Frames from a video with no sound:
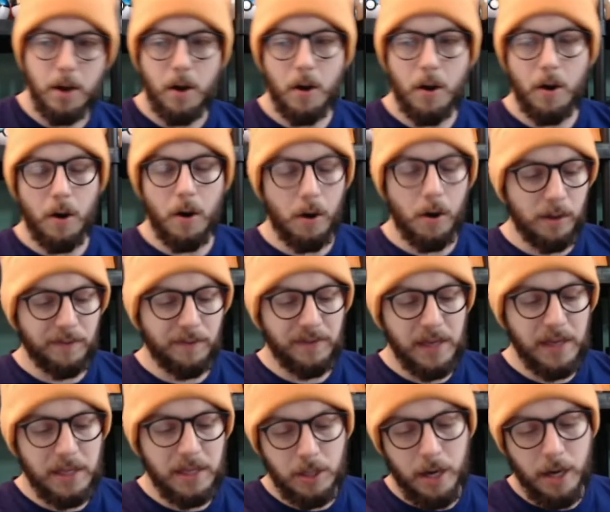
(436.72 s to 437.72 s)
All of
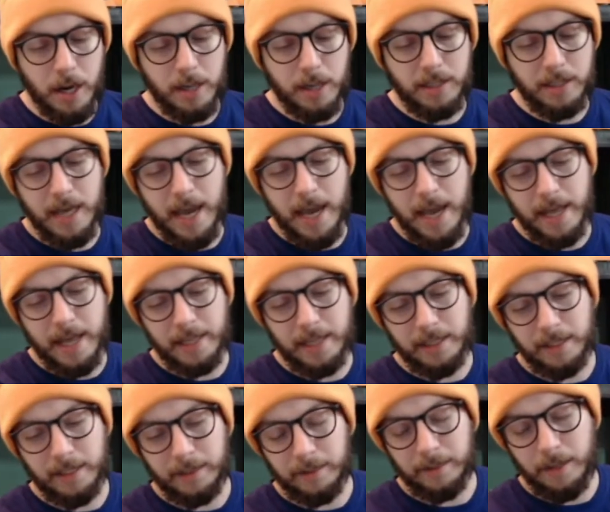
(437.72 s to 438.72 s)
these cards,
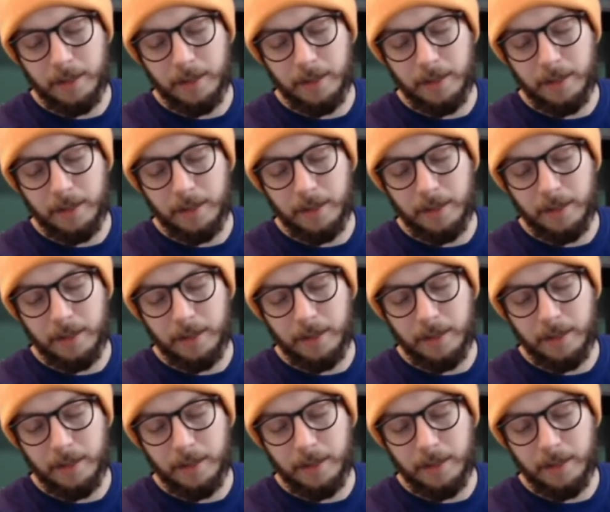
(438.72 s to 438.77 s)
guys,